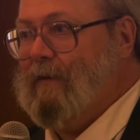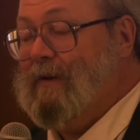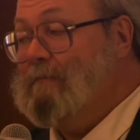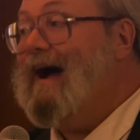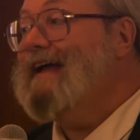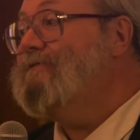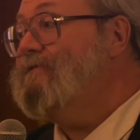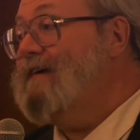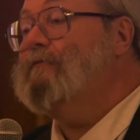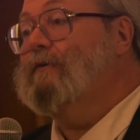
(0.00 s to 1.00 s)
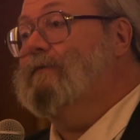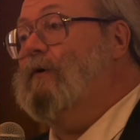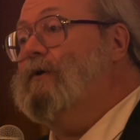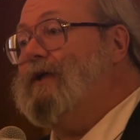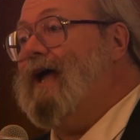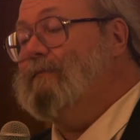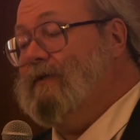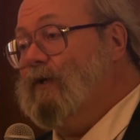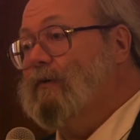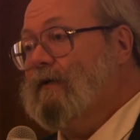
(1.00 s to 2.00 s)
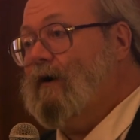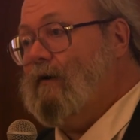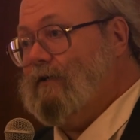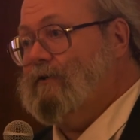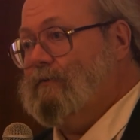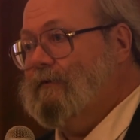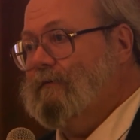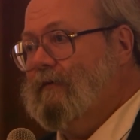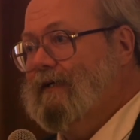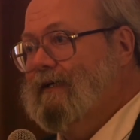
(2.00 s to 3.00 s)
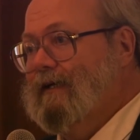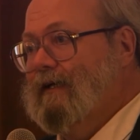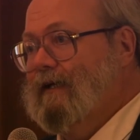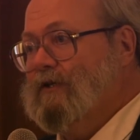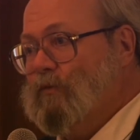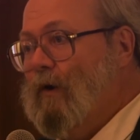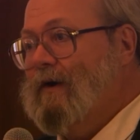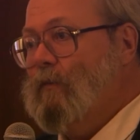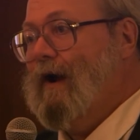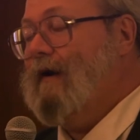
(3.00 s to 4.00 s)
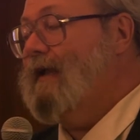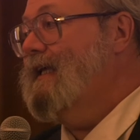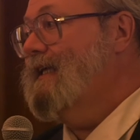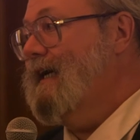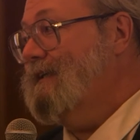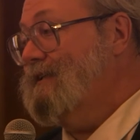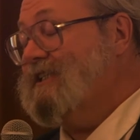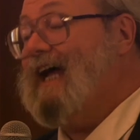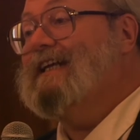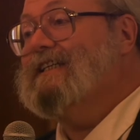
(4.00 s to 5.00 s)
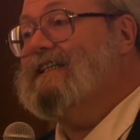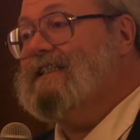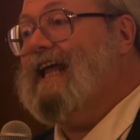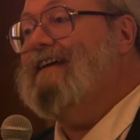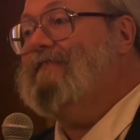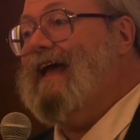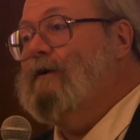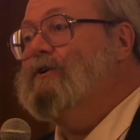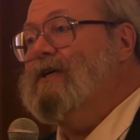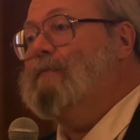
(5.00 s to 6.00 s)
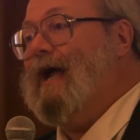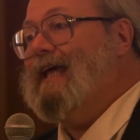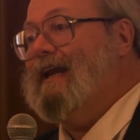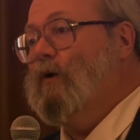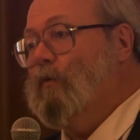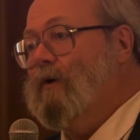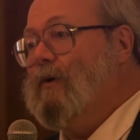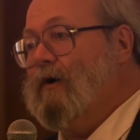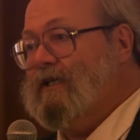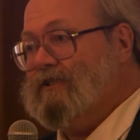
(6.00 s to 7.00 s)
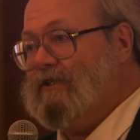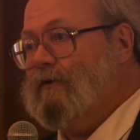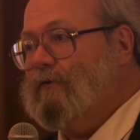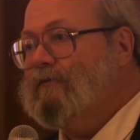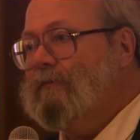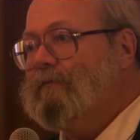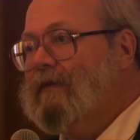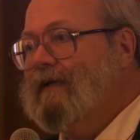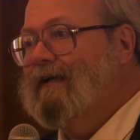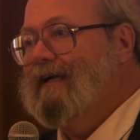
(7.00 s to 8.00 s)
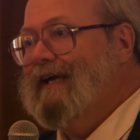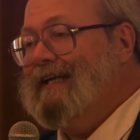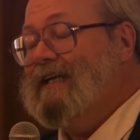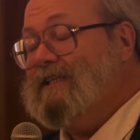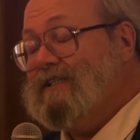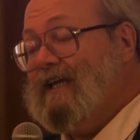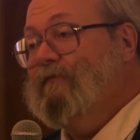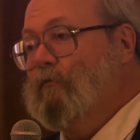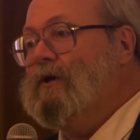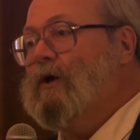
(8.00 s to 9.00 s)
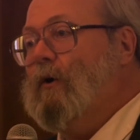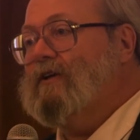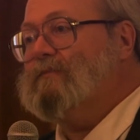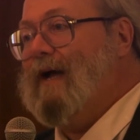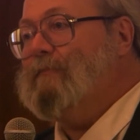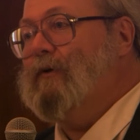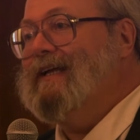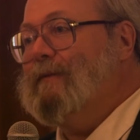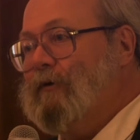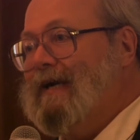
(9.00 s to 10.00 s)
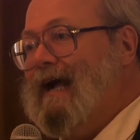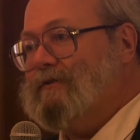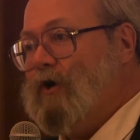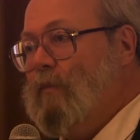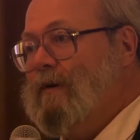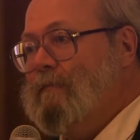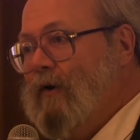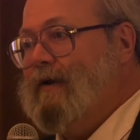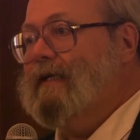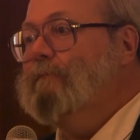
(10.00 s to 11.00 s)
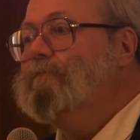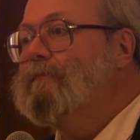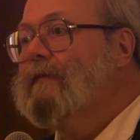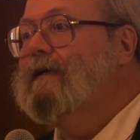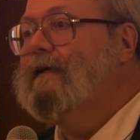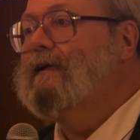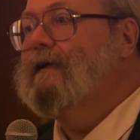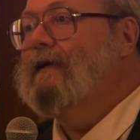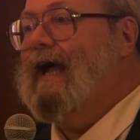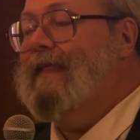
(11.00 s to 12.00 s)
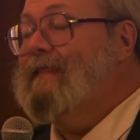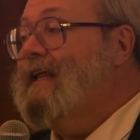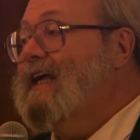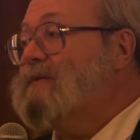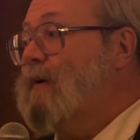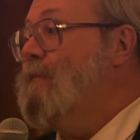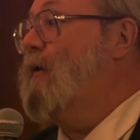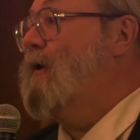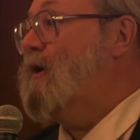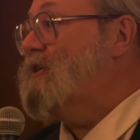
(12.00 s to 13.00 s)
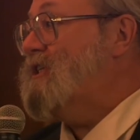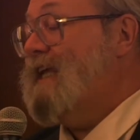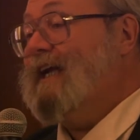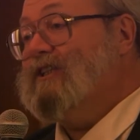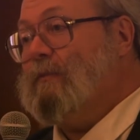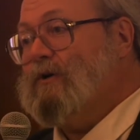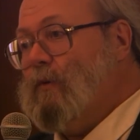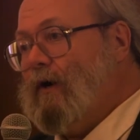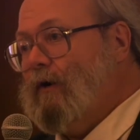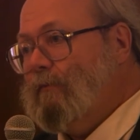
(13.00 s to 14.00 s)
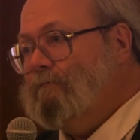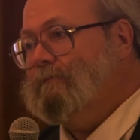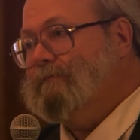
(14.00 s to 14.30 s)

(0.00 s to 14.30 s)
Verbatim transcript: I mean, my favorite of all time Dilbert cartoon is one where he uh, decides to save energy by getting a wood burning stove, and then to save wood costs by bringing printouts home and burning them. And then he gets promoted because he's taking so much work home.